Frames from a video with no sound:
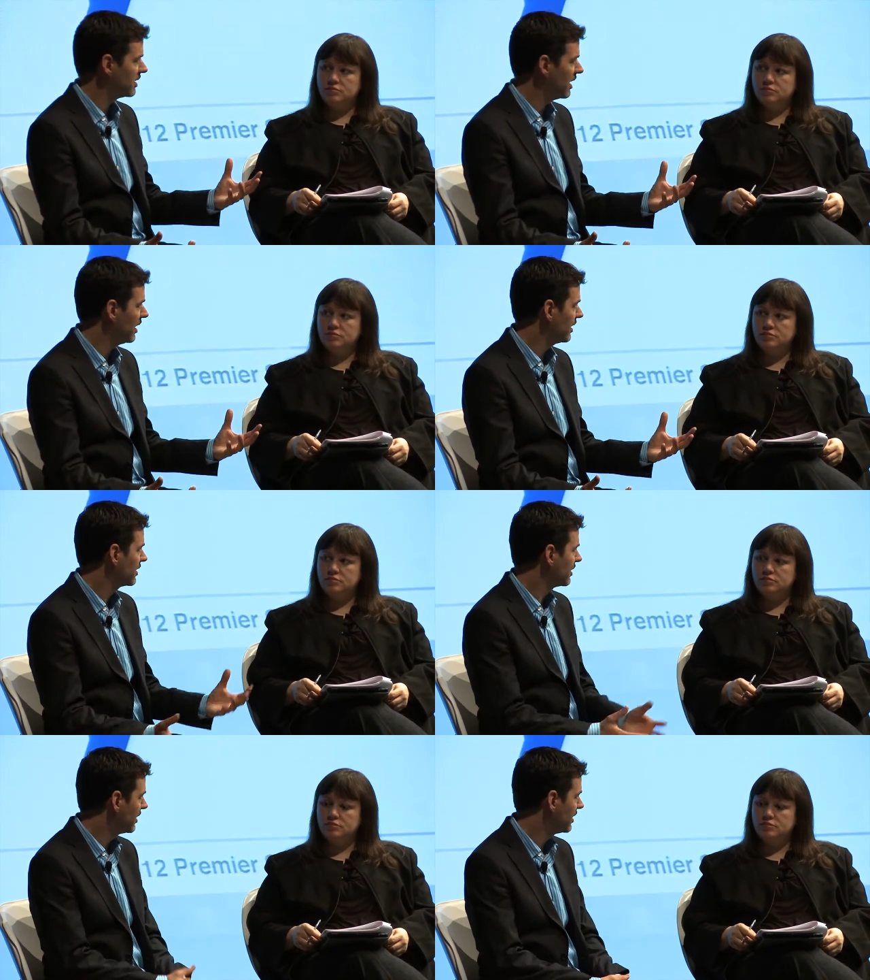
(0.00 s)
Speaker 1: today.
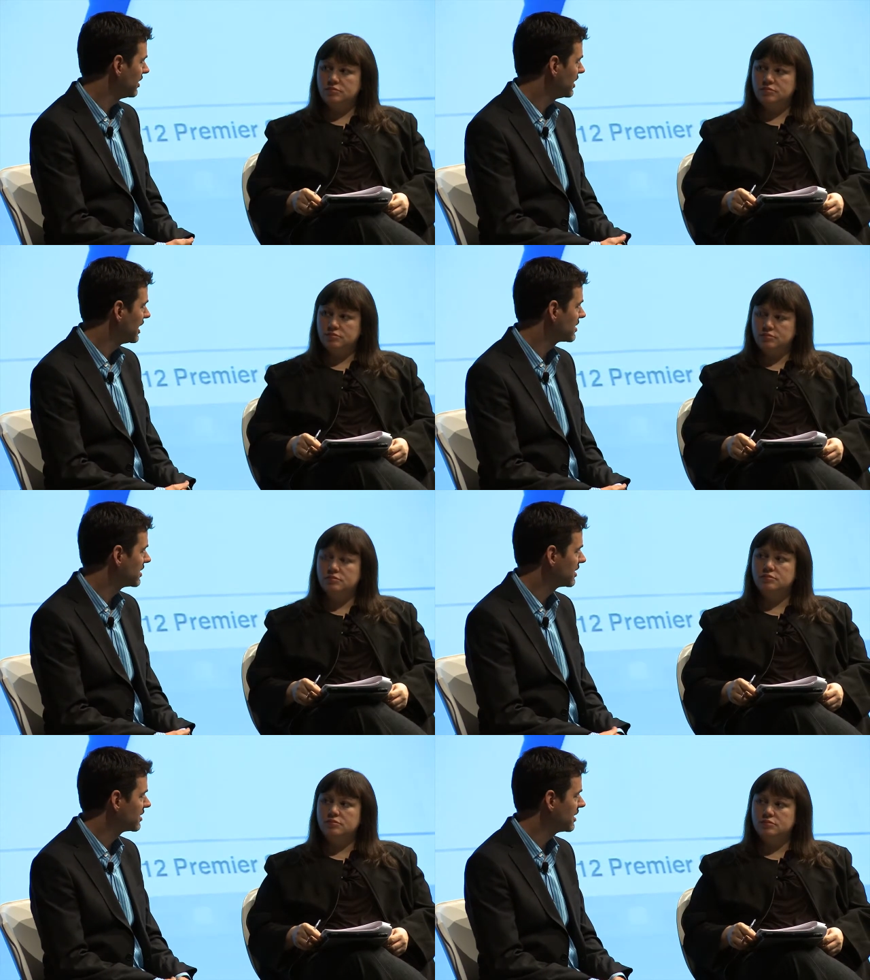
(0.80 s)

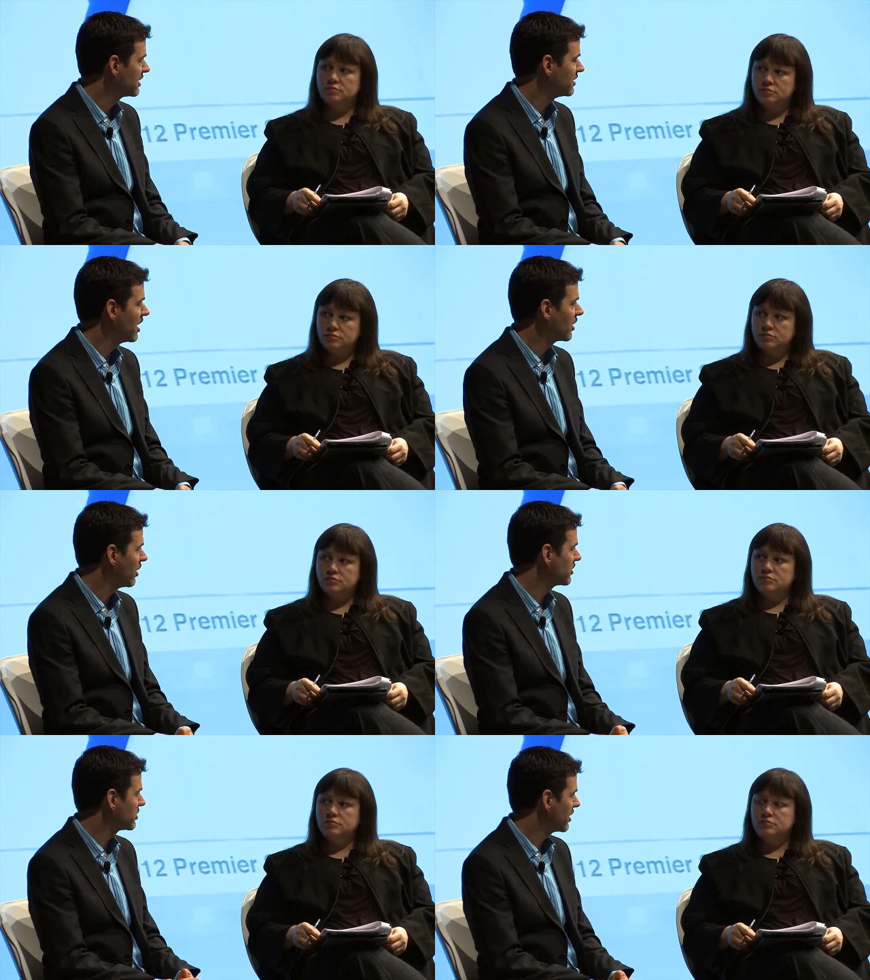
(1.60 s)
It's not a
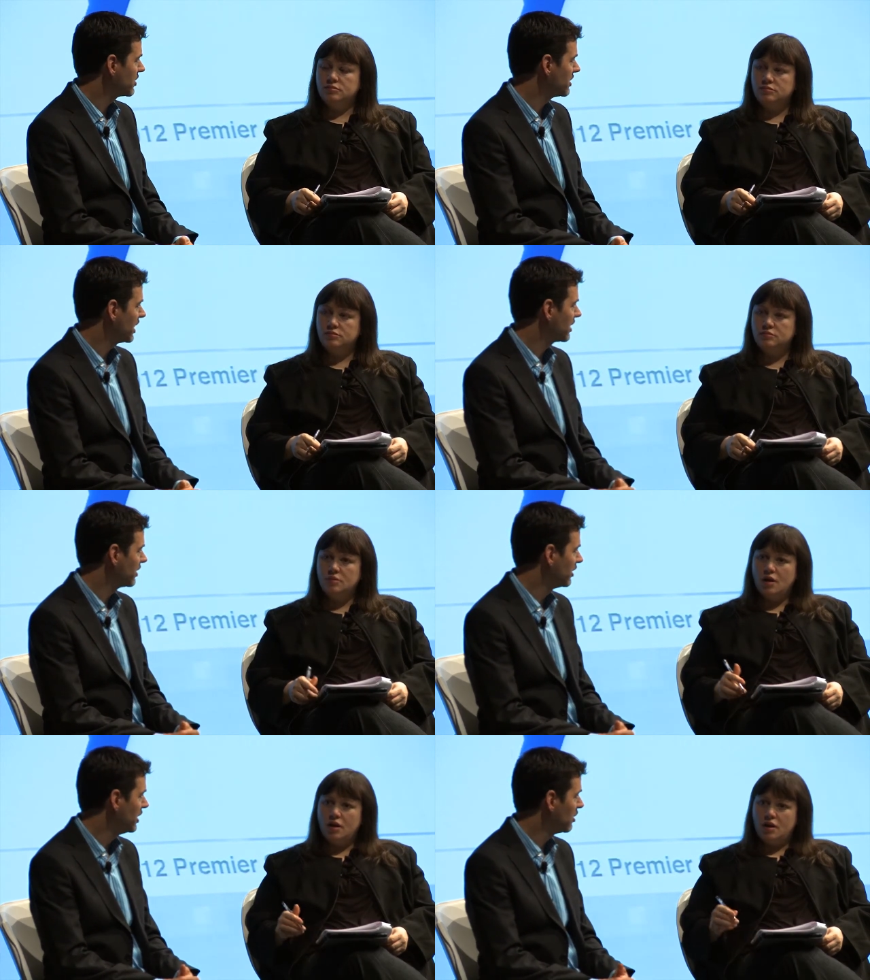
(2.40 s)
hard stretch to get
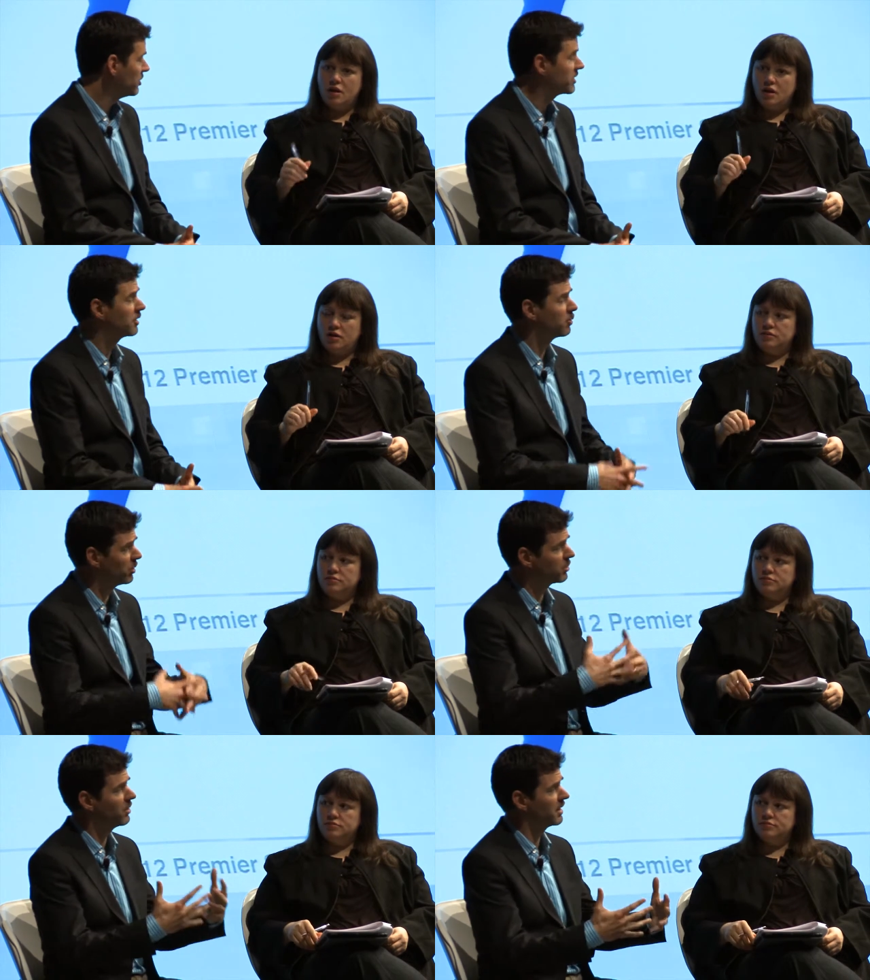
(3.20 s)
there. We just have to
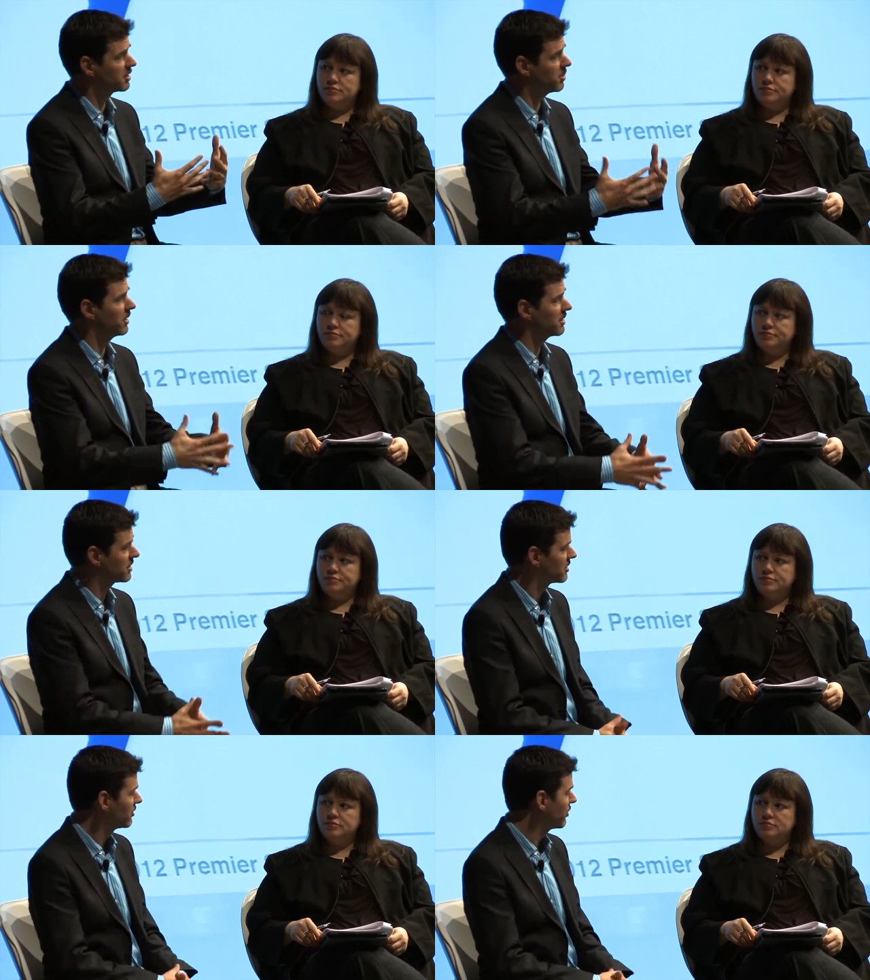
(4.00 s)
put the right
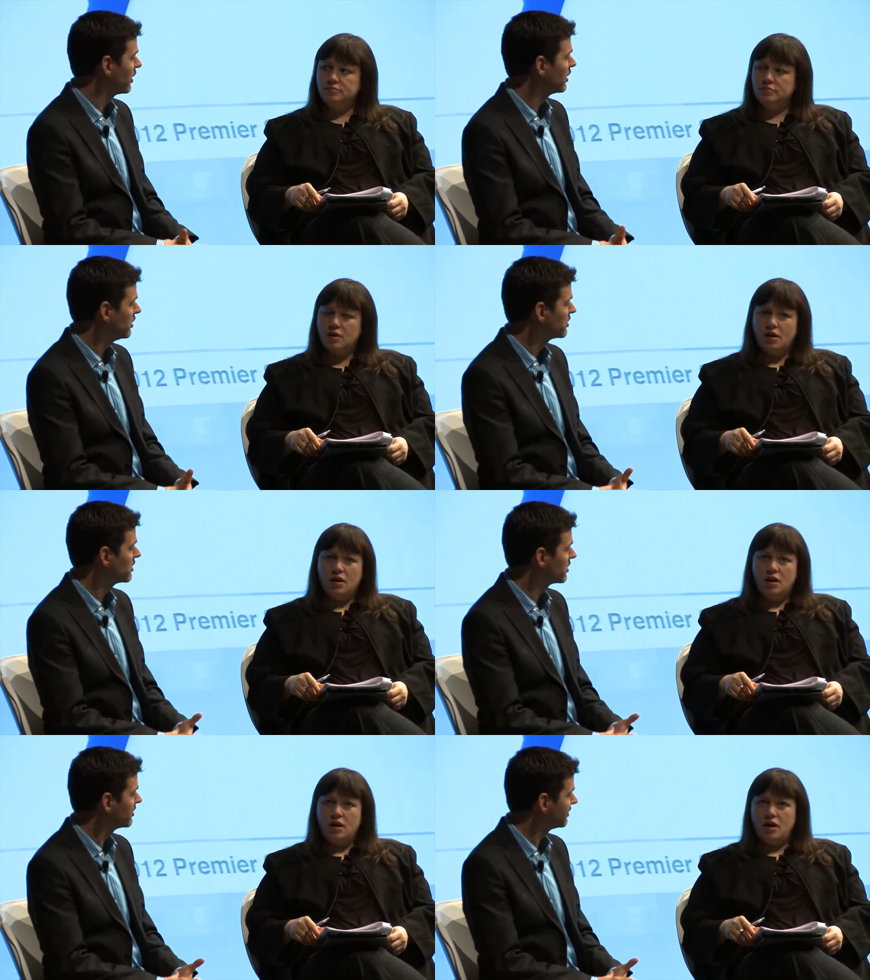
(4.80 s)
experiences in front of the
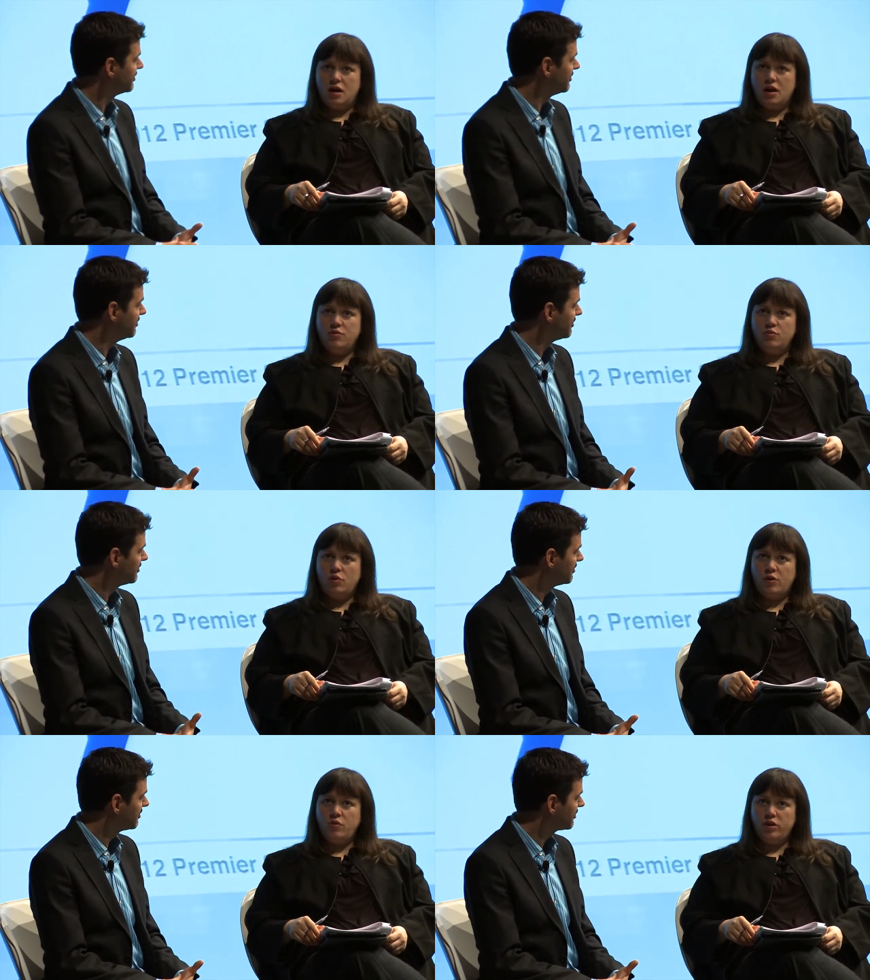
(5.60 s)
users.
Speaker 2: I
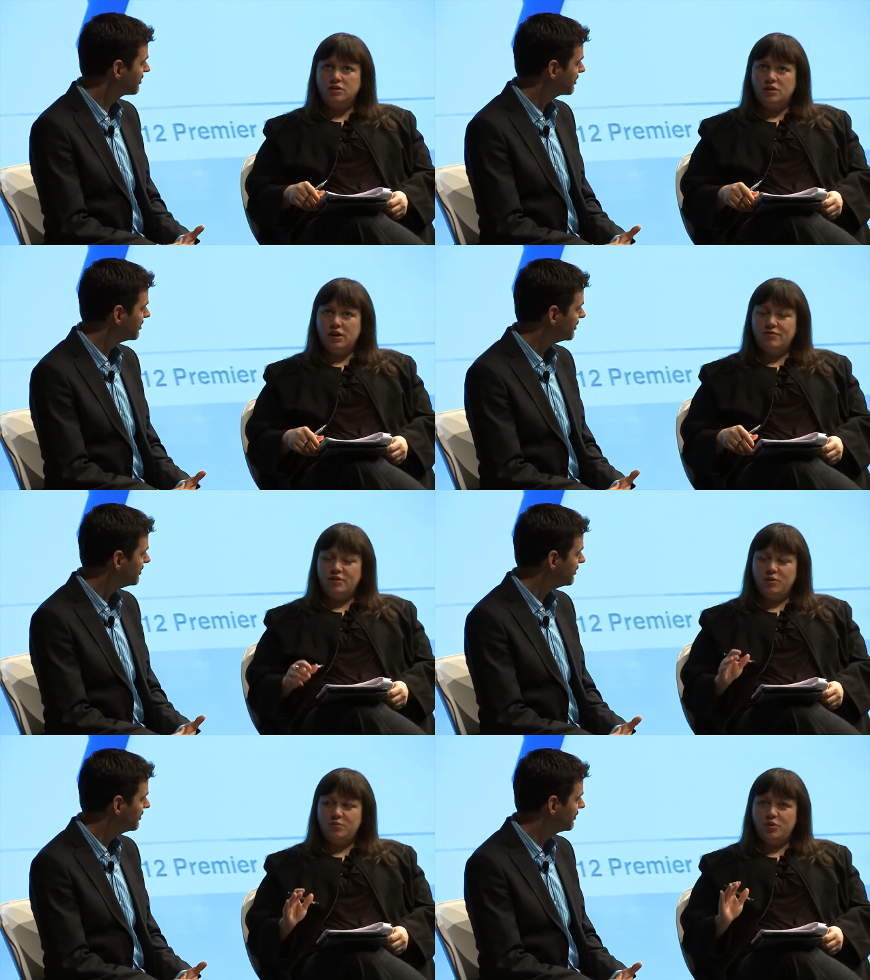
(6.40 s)
have a
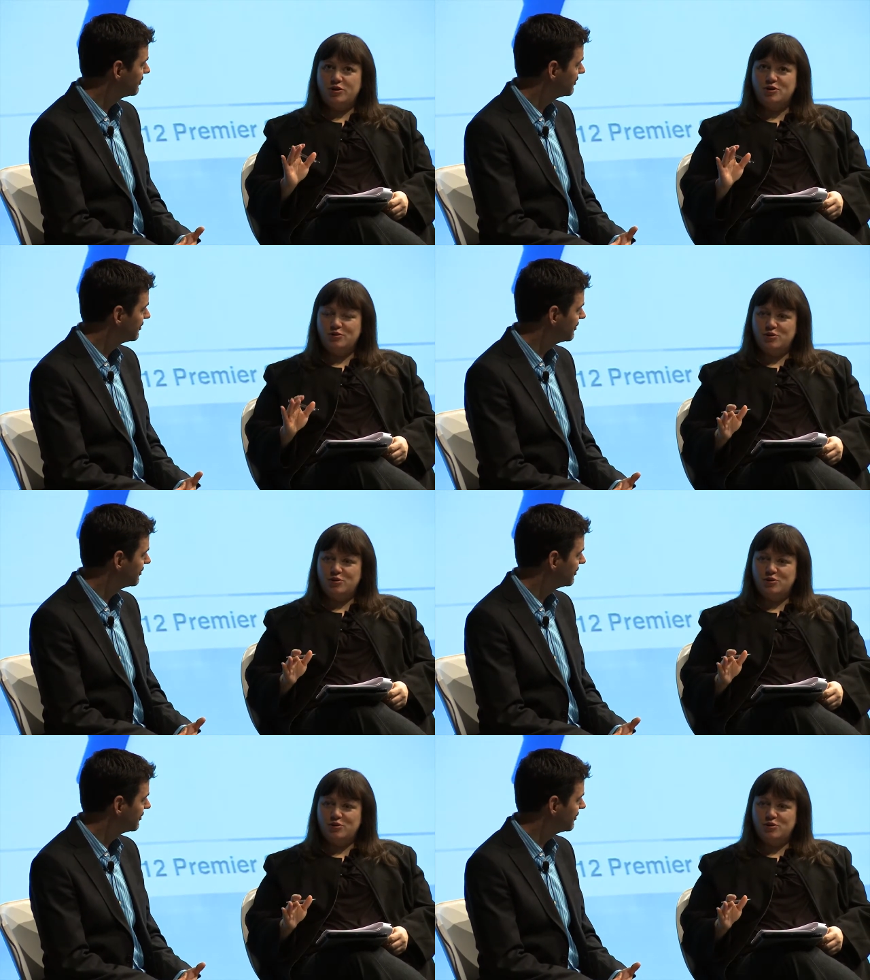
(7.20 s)
little personal